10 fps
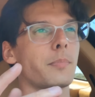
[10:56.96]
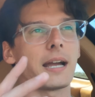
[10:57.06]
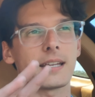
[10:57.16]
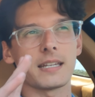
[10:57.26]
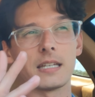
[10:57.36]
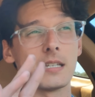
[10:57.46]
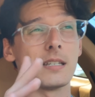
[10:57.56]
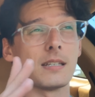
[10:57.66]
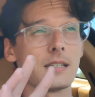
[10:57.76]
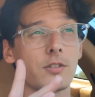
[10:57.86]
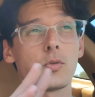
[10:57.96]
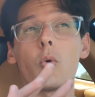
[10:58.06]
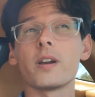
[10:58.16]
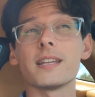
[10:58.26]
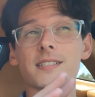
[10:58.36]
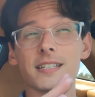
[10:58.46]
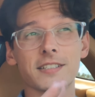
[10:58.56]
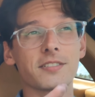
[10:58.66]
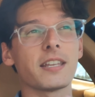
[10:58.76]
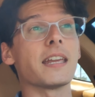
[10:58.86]
back in
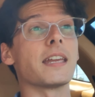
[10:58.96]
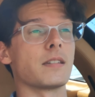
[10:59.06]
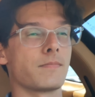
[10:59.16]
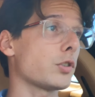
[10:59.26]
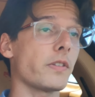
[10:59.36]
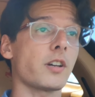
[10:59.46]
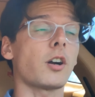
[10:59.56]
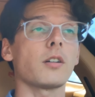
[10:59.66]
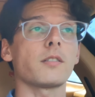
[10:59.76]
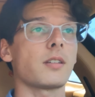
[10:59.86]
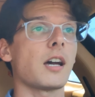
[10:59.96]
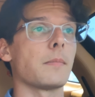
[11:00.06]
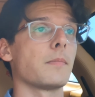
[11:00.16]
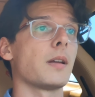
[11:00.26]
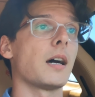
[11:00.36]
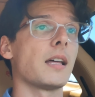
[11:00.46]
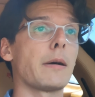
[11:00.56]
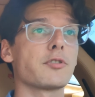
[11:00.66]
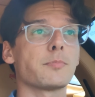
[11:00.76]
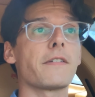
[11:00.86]
2016. We drove that car all the time.
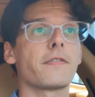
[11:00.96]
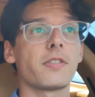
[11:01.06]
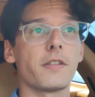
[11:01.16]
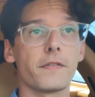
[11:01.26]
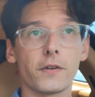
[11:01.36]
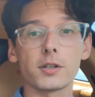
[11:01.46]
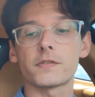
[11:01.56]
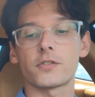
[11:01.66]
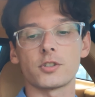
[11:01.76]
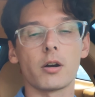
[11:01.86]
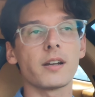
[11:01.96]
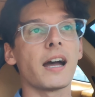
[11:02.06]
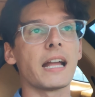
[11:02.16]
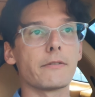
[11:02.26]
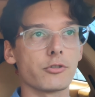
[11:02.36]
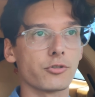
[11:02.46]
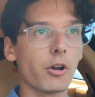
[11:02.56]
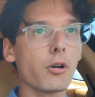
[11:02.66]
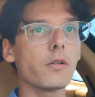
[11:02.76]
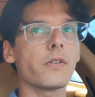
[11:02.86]
That was the first Ferrari I ever
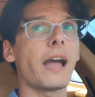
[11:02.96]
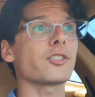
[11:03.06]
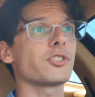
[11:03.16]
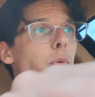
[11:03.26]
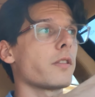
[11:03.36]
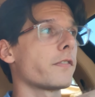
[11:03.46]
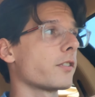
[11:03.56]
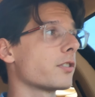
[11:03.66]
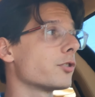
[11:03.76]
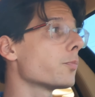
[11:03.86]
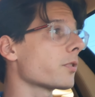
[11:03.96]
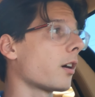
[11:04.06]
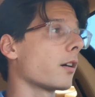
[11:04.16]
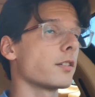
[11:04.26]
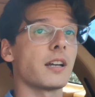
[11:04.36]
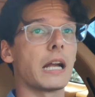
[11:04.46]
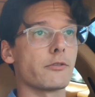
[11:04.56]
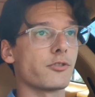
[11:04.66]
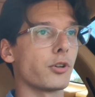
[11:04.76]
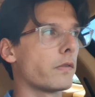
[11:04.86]
drove. Actually, one of the first supercars I
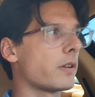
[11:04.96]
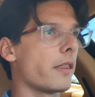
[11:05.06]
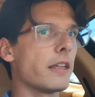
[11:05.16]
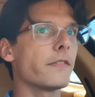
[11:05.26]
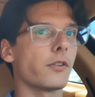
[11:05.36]
ever drove, if not the